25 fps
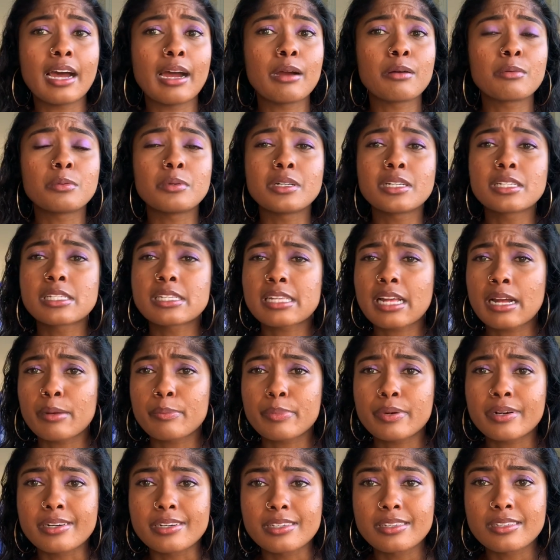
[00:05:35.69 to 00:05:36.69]
I was that
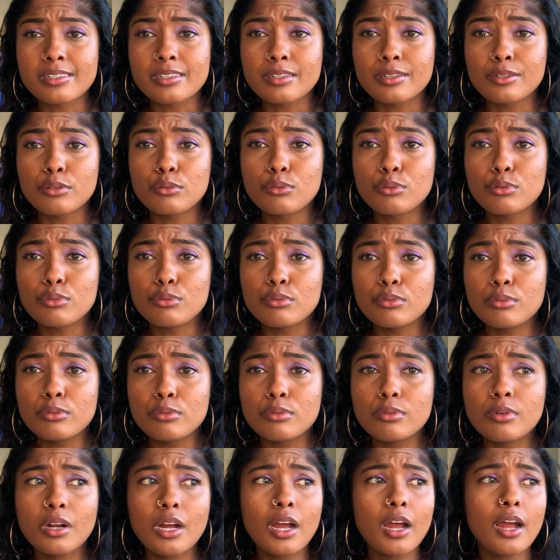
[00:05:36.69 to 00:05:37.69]
person
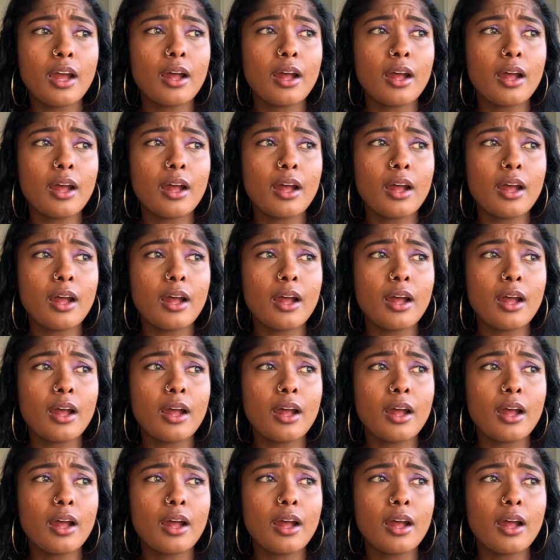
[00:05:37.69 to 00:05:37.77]
who